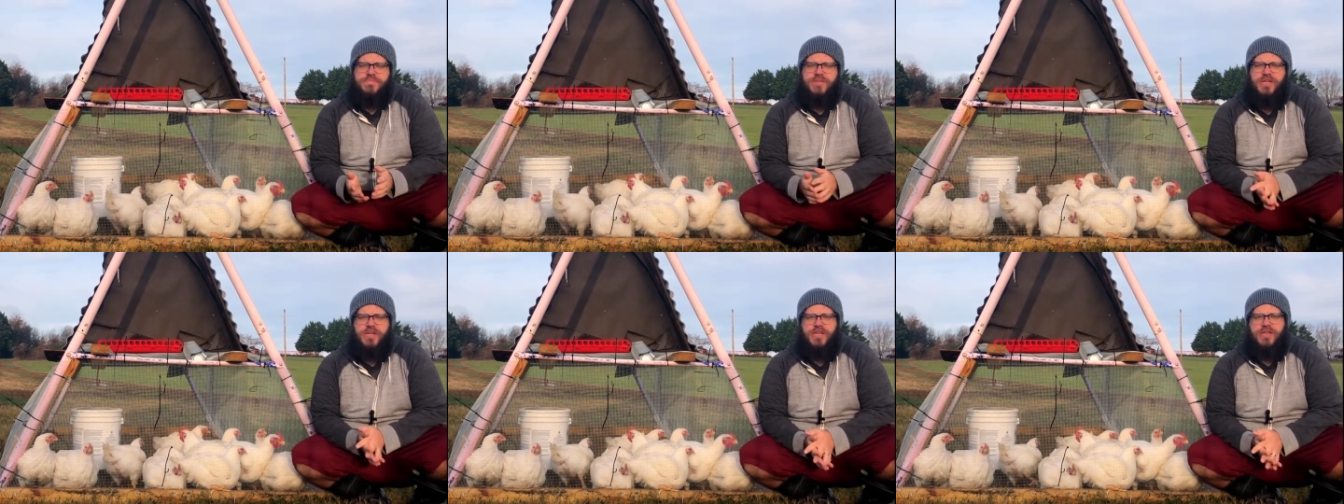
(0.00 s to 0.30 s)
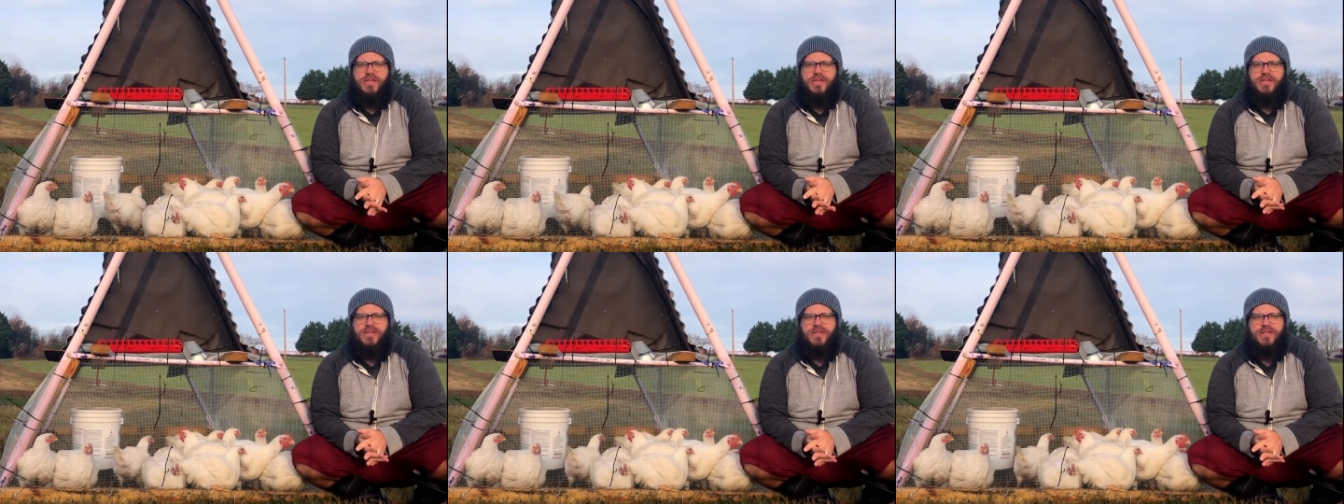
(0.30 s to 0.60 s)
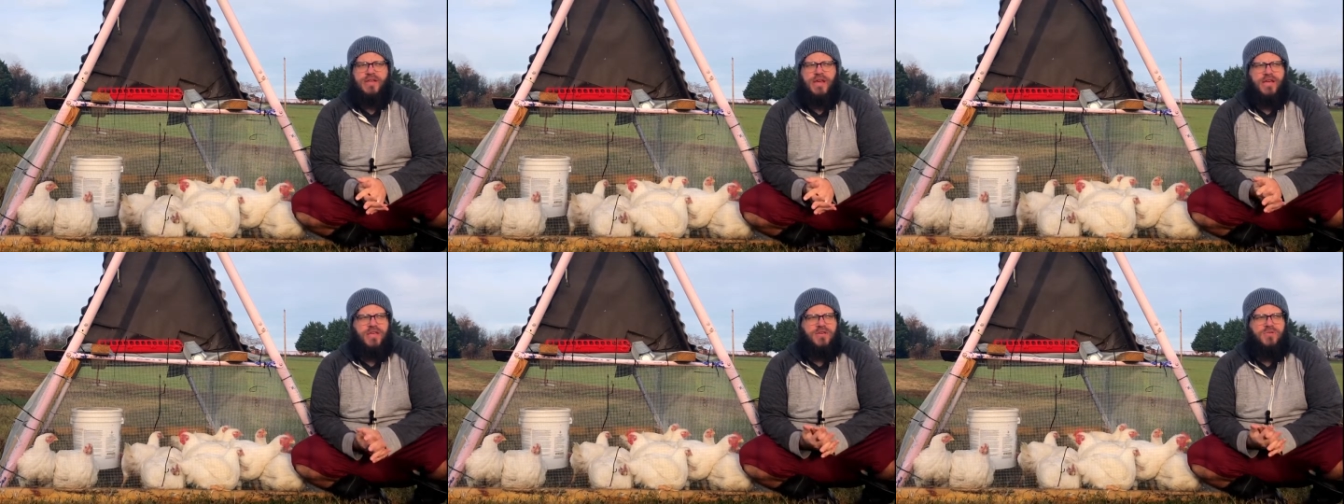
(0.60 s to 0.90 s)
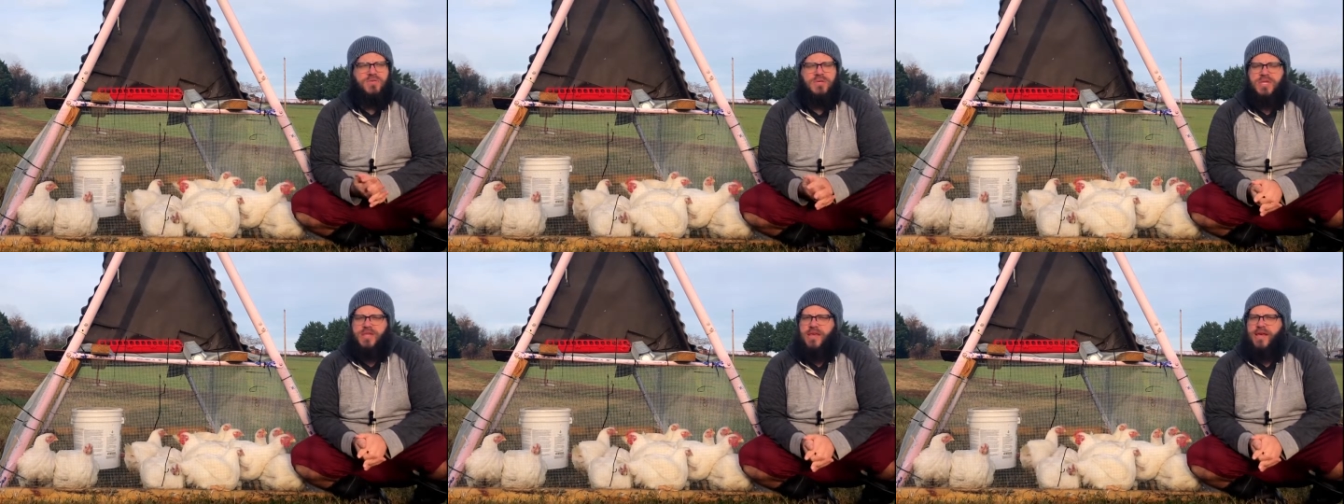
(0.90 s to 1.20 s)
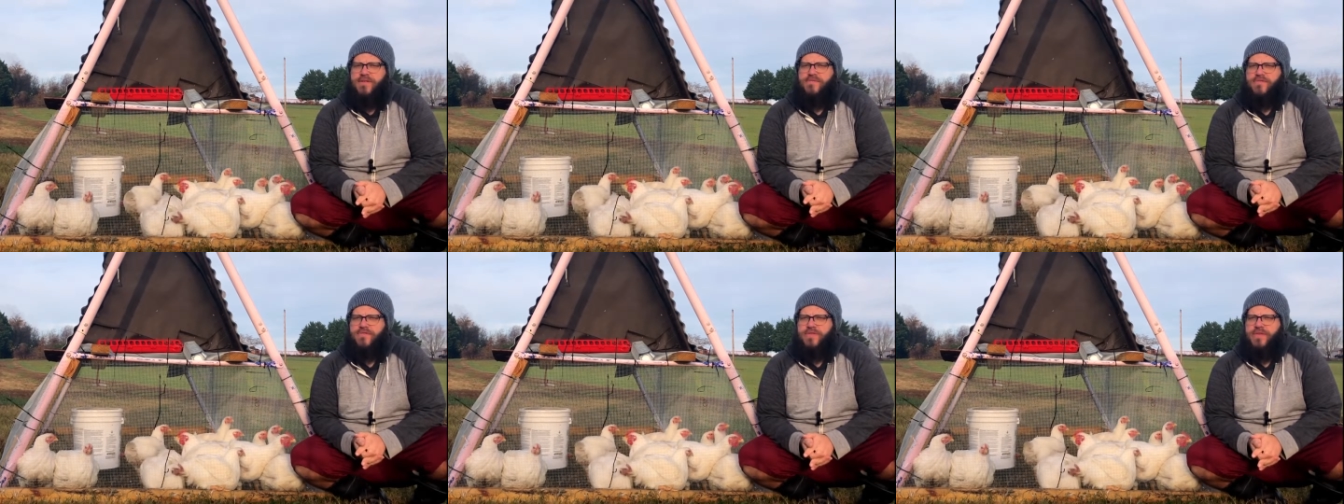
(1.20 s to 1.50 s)
and I used
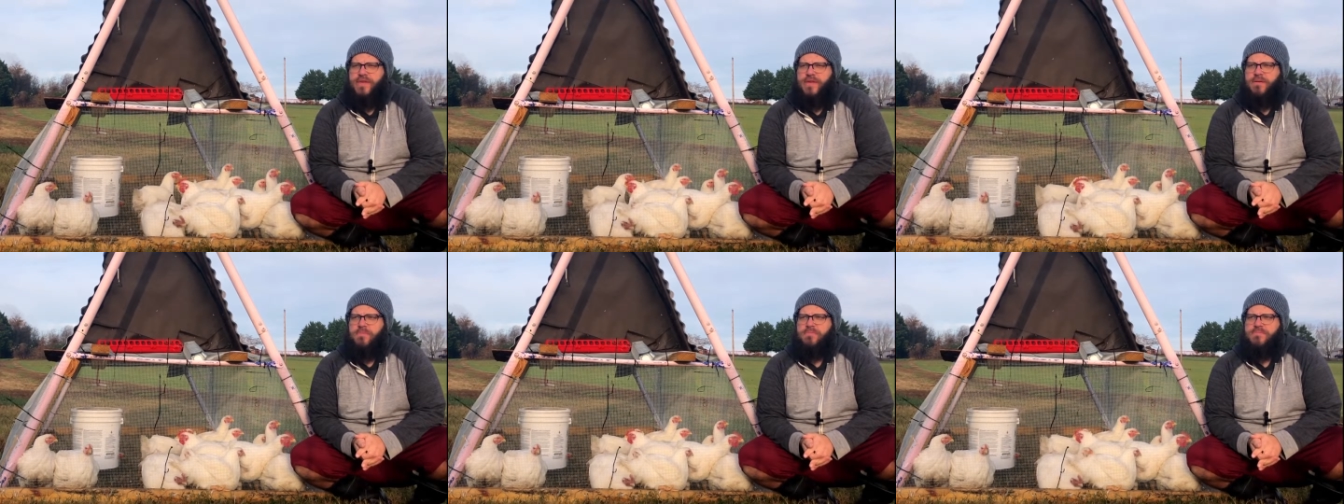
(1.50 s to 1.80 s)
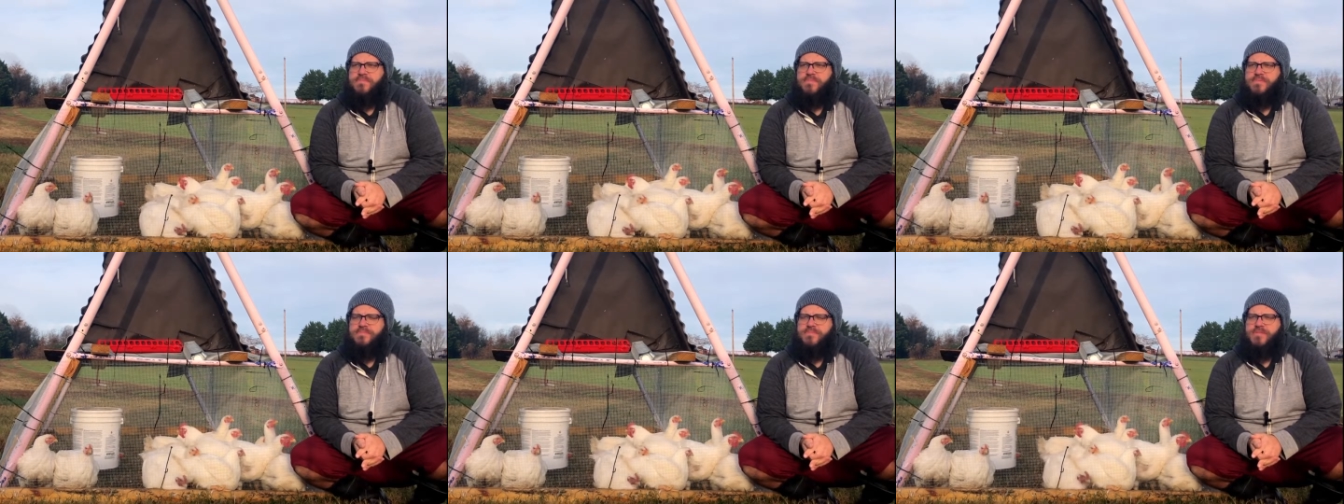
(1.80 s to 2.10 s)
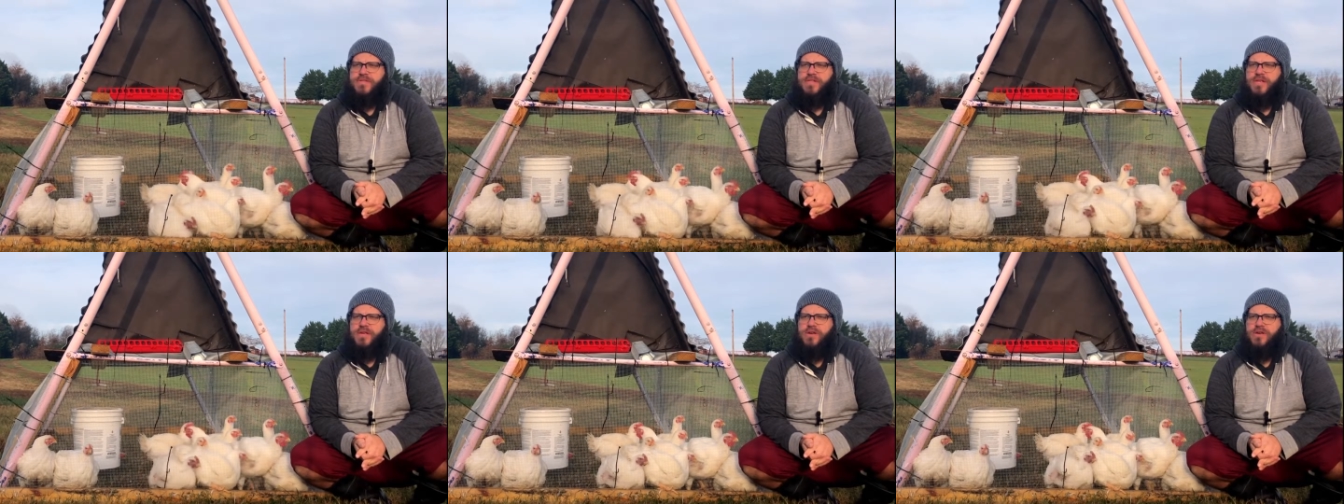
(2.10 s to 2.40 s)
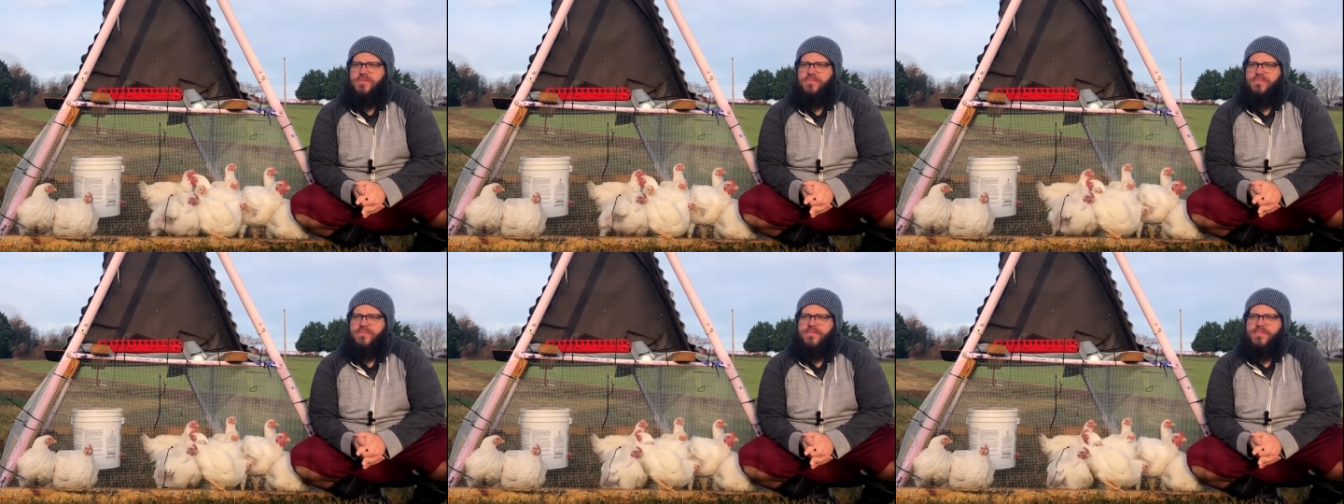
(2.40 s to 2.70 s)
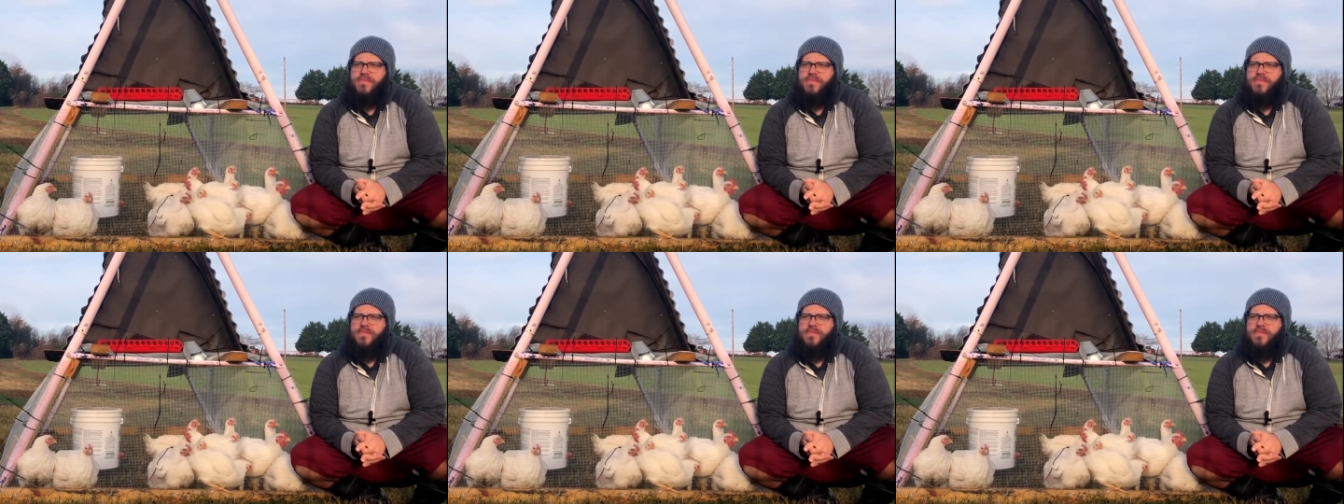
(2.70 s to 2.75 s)
that for them. So